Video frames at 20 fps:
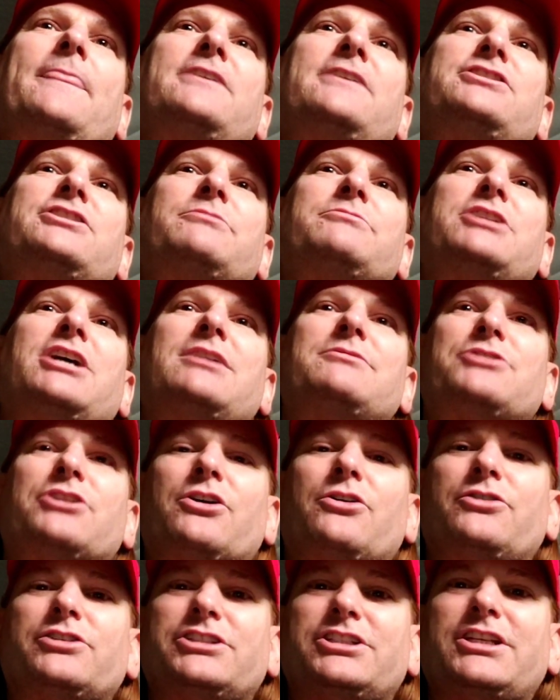sometimes I'll
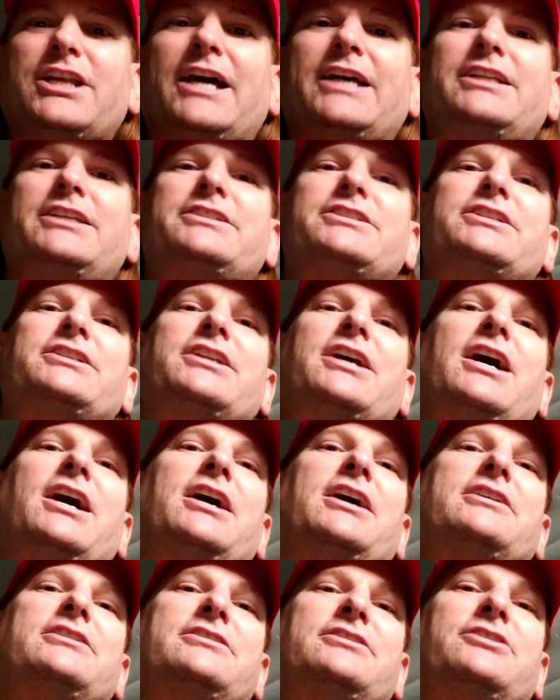go into 90s and
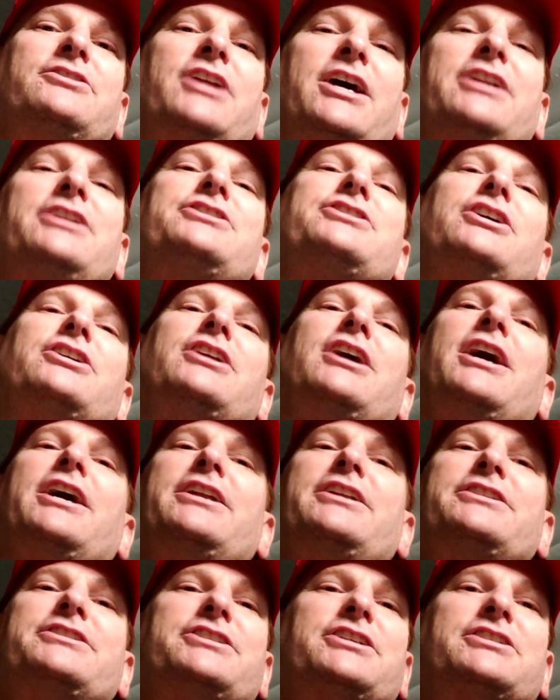90s on
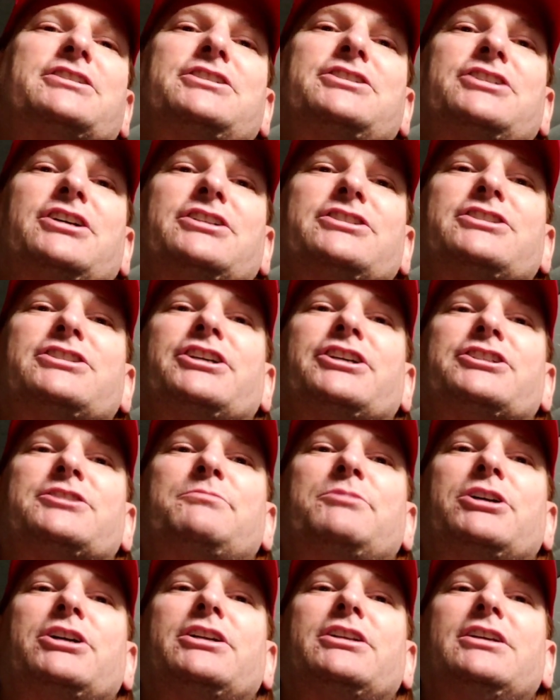9 and 60s on 6,
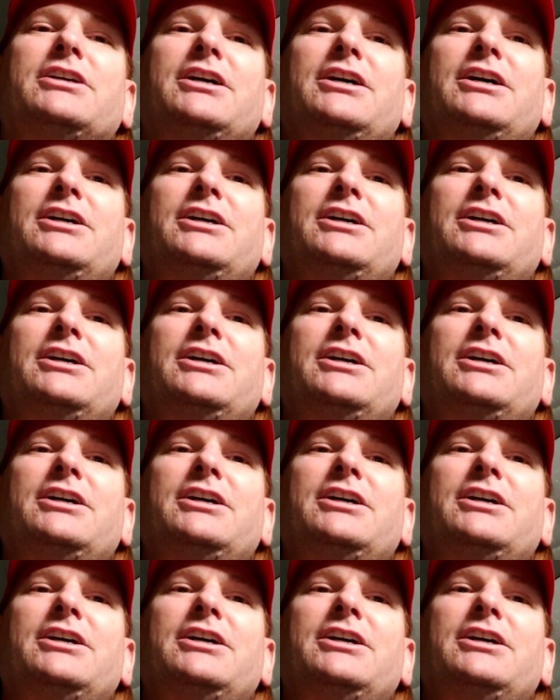but